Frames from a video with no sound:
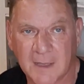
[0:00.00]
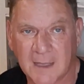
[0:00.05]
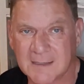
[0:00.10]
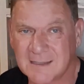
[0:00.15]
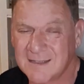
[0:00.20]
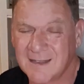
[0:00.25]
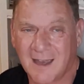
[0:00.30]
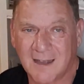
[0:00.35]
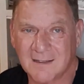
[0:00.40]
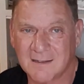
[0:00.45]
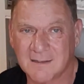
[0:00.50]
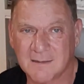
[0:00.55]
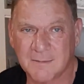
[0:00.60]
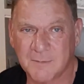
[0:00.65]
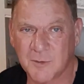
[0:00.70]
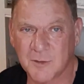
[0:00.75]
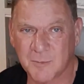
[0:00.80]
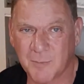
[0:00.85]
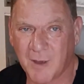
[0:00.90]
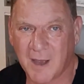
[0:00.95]
That's not
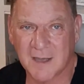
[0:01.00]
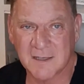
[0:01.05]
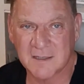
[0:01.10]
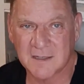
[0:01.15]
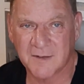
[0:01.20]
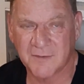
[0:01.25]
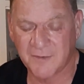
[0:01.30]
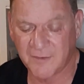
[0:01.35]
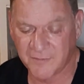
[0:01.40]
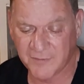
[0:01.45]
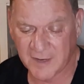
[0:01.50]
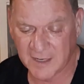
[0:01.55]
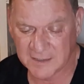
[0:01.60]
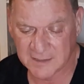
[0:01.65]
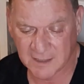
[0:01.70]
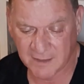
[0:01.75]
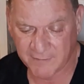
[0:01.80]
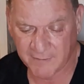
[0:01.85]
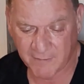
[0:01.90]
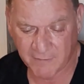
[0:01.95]
the most positive
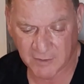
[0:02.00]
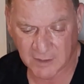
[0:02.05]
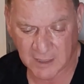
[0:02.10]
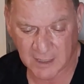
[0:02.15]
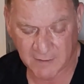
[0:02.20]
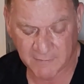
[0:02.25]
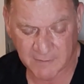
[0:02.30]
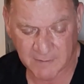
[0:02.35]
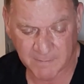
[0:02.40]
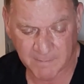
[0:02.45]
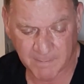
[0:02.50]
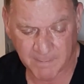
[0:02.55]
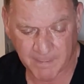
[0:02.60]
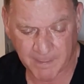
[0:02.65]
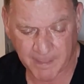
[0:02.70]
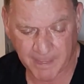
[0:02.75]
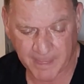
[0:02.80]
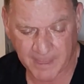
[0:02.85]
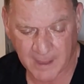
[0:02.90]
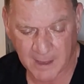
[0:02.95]
advice I've ever given.
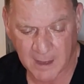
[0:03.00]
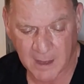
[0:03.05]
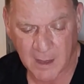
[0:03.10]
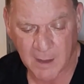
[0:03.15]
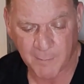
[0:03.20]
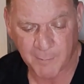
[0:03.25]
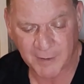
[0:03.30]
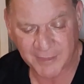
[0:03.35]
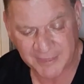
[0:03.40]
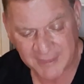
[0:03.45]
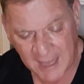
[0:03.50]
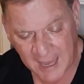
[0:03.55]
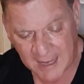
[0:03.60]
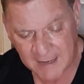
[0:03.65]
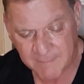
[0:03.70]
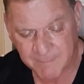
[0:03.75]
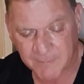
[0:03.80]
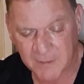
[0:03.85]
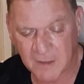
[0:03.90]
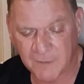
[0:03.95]
But
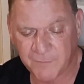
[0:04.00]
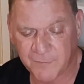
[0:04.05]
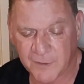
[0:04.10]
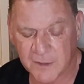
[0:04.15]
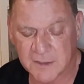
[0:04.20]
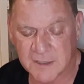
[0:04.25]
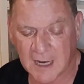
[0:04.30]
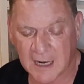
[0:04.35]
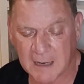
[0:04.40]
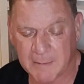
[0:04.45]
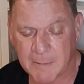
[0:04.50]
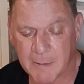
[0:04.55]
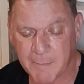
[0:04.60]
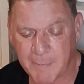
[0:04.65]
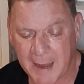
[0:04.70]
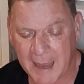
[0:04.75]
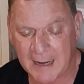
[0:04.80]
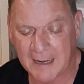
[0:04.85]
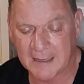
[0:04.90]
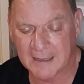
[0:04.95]
then it feels like I'm
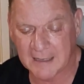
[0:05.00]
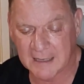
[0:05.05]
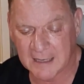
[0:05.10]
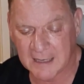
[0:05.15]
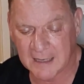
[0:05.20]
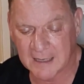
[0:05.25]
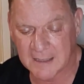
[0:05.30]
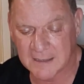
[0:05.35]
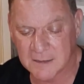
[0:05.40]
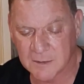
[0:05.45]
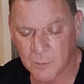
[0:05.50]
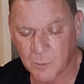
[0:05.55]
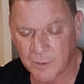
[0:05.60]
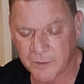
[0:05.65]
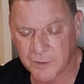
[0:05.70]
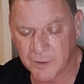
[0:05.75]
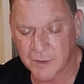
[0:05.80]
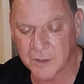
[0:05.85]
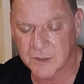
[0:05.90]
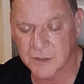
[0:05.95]
abandoning the kids
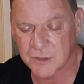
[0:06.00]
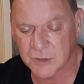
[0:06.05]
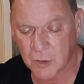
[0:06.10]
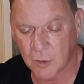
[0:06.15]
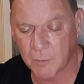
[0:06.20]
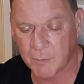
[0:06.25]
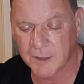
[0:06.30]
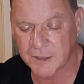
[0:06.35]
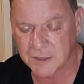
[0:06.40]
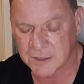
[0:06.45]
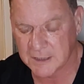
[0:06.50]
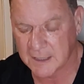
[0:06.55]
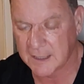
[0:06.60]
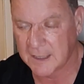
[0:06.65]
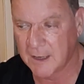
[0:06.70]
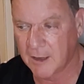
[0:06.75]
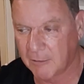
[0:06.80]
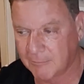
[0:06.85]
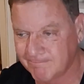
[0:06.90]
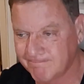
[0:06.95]
when they're in so much need
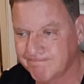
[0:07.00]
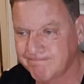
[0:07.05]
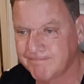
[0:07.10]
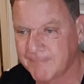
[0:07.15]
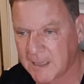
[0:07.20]
of help.